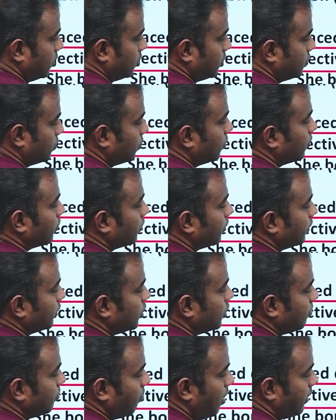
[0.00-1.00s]
So
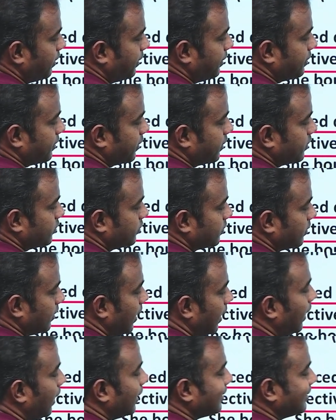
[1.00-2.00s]
she bought a dress,
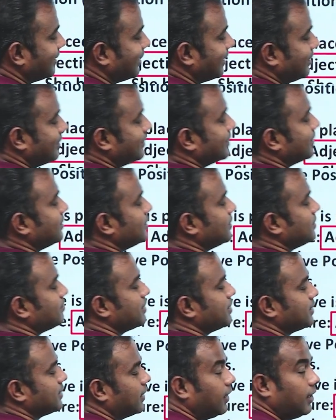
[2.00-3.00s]
and the dress is
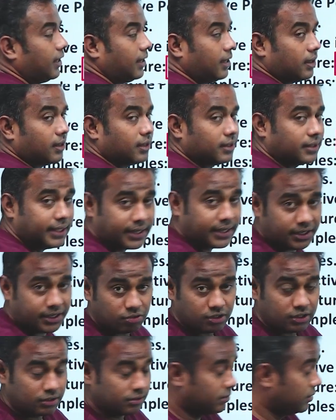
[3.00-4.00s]
basically the red
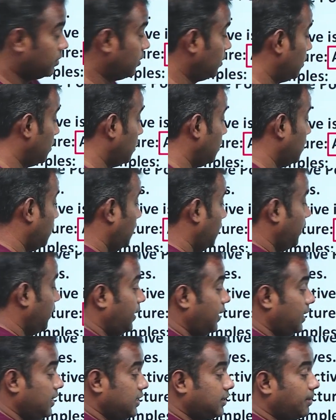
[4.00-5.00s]
one.
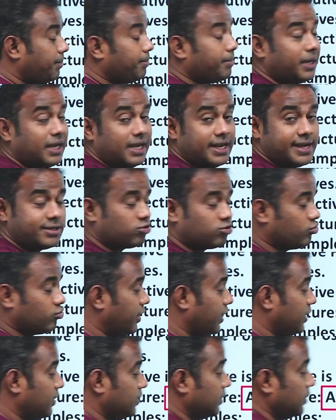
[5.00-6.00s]
He is a brilliant
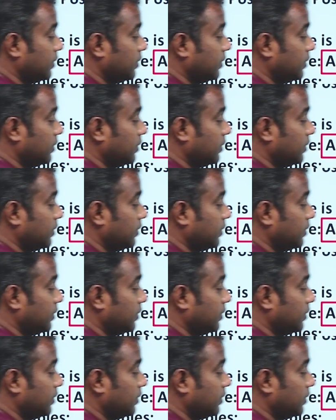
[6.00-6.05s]
student.